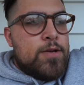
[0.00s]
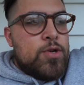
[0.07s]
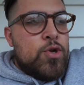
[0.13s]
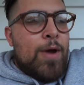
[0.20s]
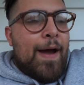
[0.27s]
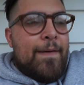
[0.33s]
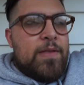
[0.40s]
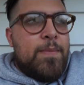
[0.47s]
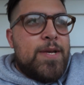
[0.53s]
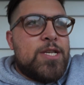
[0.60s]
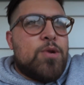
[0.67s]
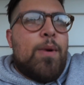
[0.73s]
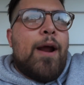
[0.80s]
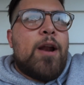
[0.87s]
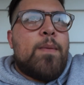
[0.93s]
You have to be
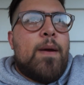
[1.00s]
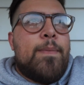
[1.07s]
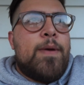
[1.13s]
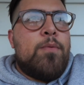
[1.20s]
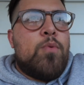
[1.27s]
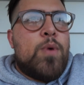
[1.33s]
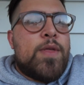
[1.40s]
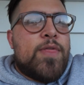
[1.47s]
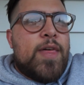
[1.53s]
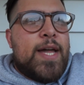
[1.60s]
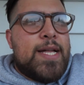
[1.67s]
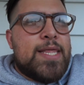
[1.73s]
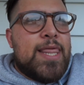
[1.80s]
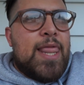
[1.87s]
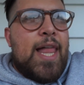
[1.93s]
surrounded by people with
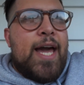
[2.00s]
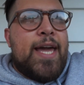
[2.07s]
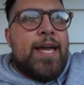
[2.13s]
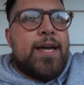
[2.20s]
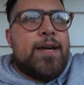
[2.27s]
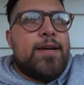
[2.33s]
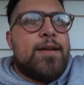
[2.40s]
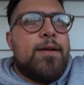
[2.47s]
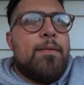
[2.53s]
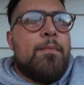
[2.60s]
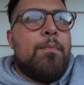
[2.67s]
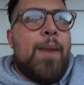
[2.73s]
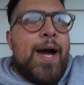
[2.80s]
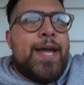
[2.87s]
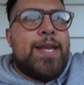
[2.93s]
like
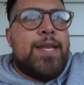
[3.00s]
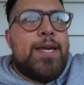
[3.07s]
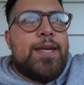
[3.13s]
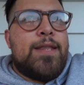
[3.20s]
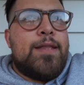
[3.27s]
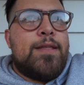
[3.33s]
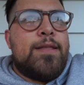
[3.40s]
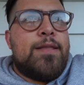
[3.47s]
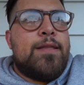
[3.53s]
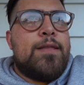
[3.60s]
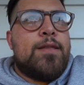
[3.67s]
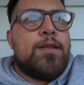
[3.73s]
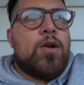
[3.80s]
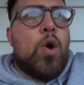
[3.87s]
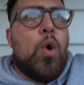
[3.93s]
like-minded
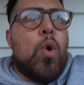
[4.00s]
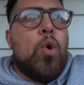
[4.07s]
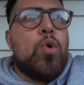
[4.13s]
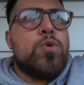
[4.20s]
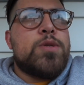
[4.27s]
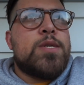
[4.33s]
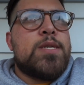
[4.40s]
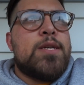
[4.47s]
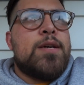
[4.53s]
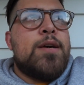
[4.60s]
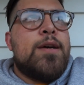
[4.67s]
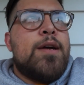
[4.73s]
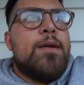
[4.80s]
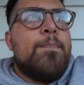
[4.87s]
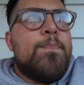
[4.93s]
goals,
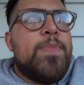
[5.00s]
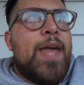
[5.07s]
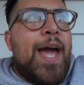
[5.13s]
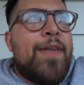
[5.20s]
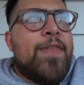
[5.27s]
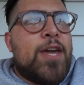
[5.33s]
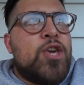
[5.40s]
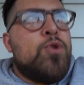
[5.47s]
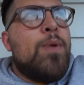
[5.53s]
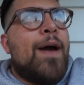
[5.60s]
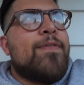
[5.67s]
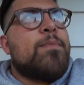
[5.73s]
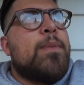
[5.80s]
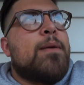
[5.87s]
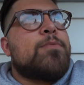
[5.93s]
and like you
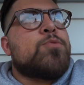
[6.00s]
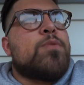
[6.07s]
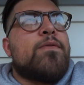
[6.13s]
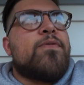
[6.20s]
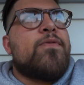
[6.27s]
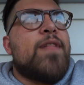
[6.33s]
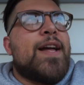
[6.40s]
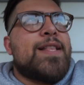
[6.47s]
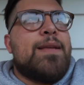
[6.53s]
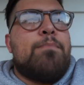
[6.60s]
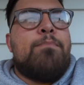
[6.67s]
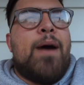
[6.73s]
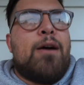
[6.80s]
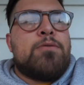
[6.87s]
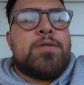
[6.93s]
have to be able to reflect and
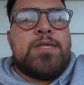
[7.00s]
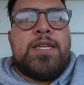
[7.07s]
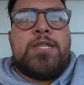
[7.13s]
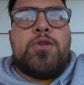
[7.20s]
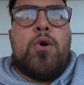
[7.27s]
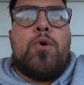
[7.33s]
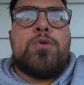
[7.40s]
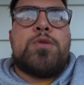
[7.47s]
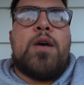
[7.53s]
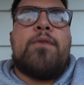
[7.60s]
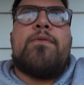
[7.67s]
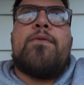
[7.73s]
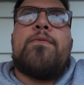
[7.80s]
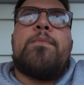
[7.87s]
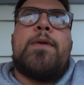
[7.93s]
bounce these goals
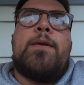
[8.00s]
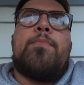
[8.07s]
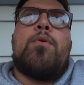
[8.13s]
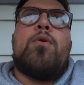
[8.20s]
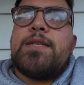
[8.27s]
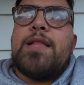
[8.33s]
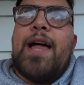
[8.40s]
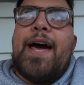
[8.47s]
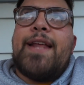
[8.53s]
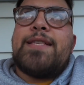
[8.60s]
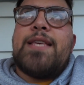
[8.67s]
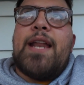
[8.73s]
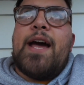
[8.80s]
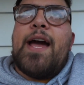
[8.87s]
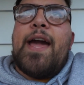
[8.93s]
off of people.
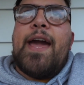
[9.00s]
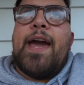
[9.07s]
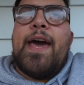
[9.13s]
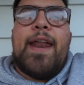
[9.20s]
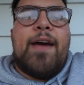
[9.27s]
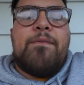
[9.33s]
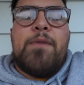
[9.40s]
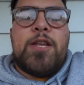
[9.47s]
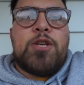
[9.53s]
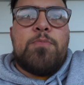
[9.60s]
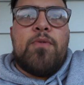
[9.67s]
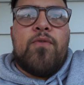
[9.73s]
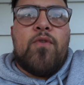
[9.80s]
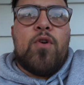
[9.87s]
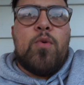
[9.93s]
Gladys and I, and I've
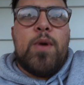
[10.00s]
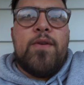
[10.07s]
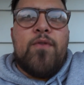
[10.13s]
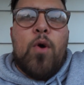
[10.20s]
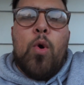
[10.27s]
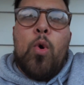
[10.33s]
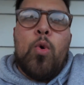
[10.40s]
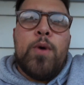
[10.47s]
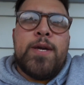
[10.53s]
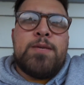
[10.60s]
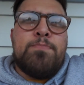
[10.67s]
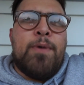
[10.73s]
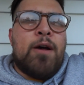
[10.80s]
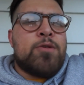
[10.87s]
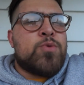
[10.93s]
mentioned before, we've always
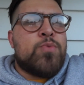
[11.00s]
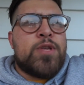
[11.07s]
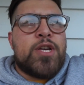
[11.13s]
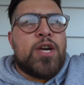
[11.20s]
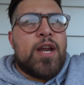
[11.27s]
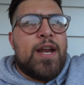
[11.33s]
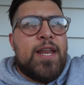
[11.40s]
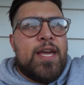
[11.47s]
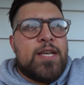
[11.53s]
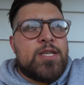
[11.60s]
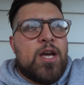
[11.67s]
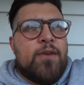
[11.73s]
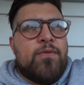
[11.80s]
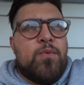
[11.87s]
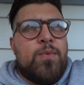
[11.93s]
bounced really good
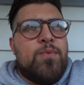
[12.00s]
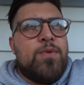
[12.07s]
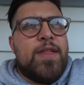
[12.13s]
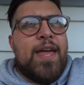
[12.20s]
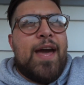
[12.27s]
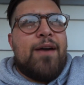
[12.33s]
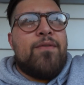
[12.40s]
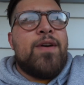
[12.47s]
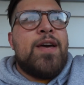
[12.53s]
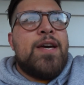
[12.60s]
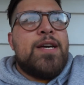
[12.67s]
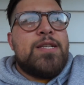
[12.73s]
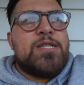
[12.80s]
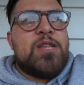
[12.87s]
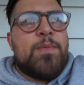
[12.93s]
ideas off, and we really have
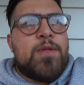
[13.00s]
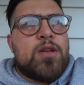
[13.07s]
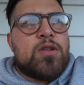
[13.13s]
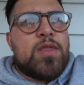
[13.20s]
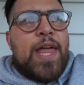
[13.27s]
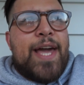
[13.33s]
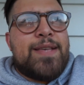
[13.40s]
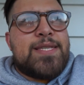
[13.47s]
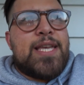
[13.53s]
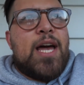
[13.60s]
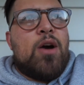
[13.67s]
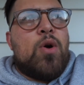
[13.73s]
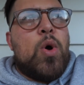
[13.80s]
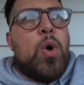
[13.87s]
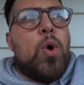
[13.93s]
similar
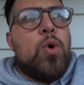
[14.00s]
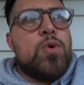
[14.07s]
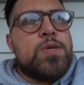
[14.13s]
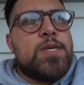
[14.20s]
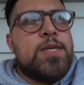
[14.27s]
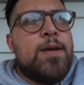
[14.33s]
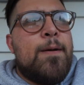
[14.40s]
lifestyle goals,